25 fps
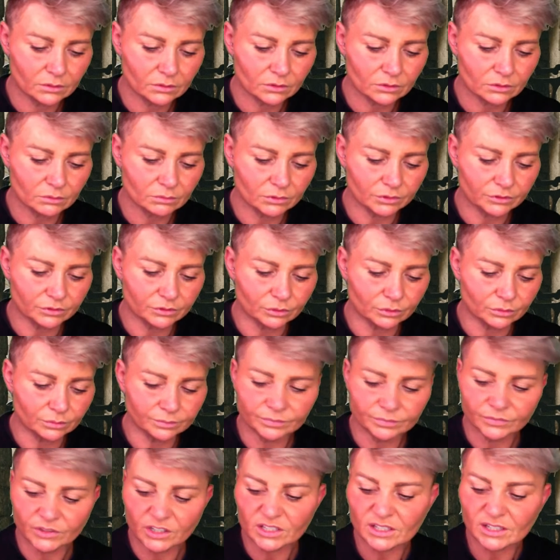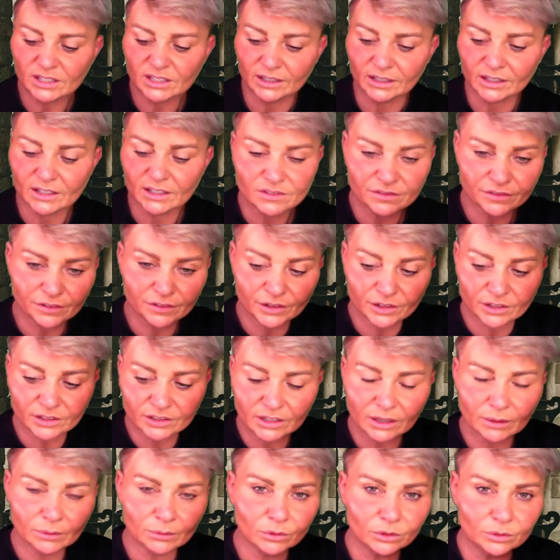It's on my phone. You've seen it. It's
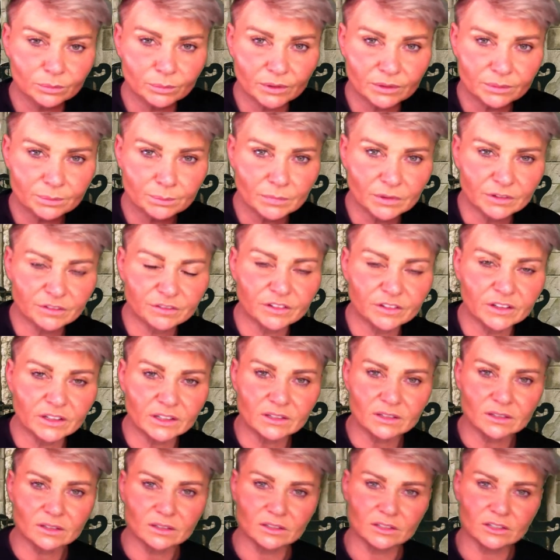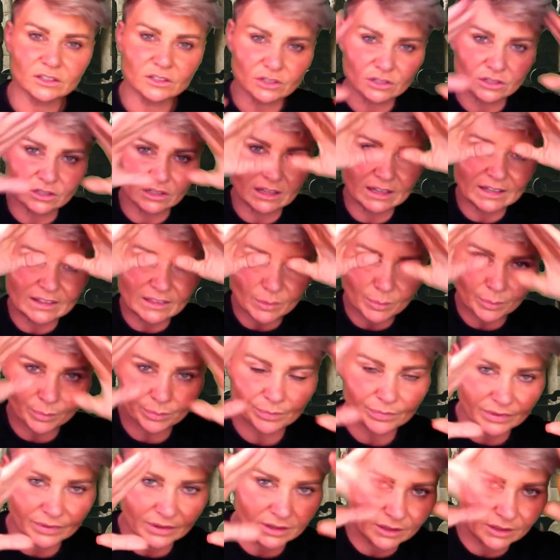further down on my feed. It's like
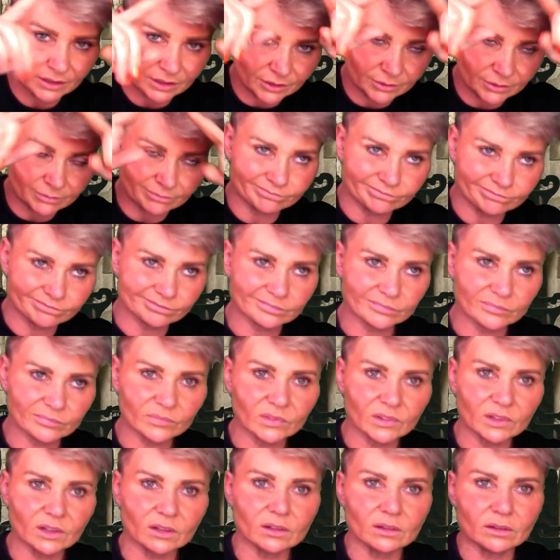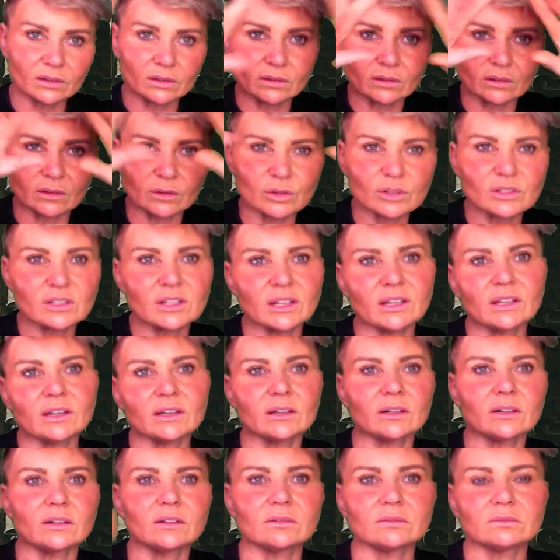the looks
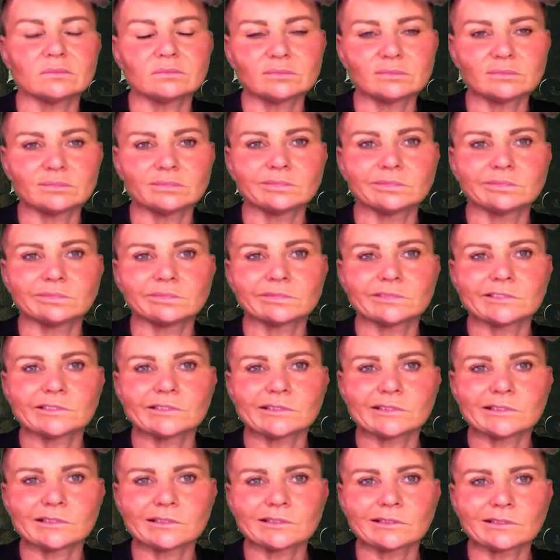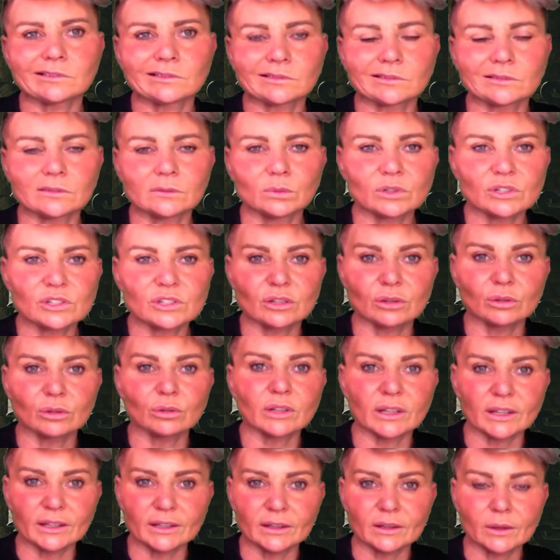like a, what does it
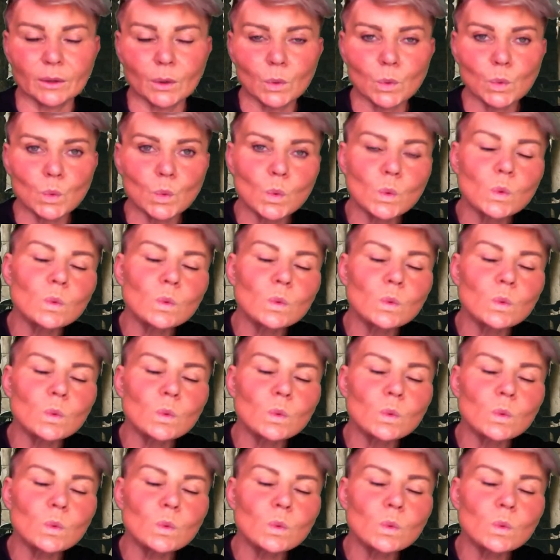look like?